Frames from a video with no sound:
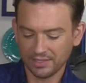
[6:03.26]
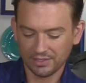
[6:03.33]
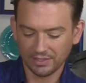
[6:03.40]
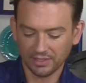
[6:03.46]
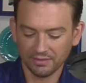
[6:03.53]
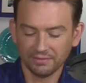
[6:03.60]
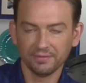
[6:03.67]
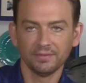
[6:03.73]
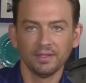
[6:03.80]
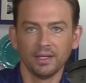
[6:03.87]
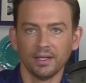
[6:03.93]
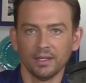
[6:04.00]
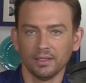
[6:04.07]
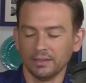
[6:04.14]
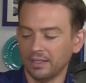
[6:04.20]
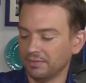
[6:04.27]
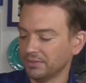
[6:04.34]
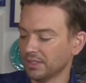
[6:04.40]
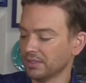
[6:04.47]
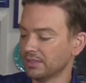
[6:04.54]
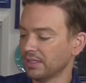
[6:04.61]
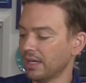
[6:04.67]
stuff left
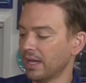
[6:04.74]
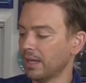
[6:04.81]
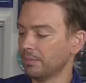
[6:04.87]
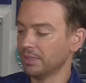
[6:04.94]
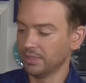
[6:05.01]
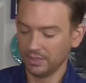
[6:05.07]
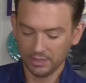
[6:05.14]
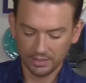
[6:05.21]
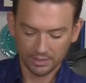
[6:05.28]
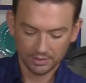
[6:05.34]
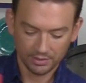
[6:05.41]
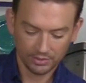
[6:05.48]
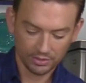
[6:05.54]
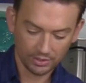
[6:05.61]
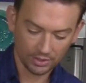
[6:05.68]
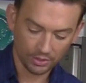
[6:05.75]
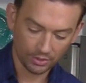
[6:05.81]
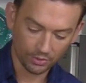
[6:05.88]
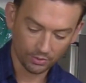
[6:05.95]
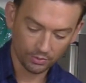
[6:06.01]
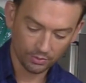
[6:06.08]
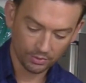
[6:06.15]
on top.
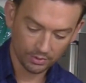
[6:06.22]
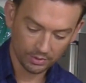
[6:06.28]
So